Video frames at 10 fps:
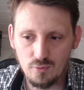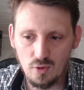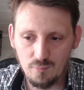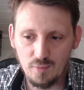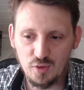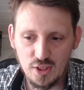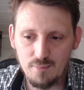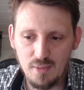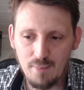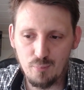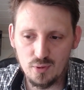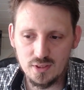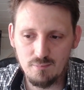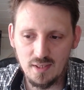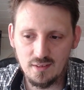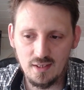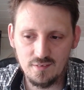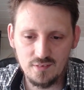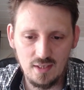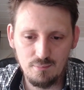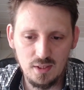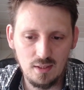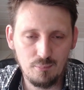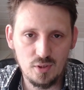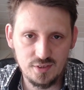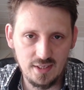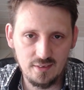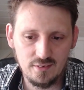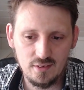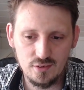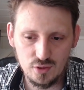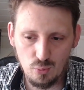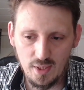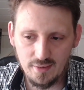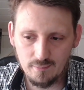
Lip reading: or which can be approximated as 10 meter per second squared.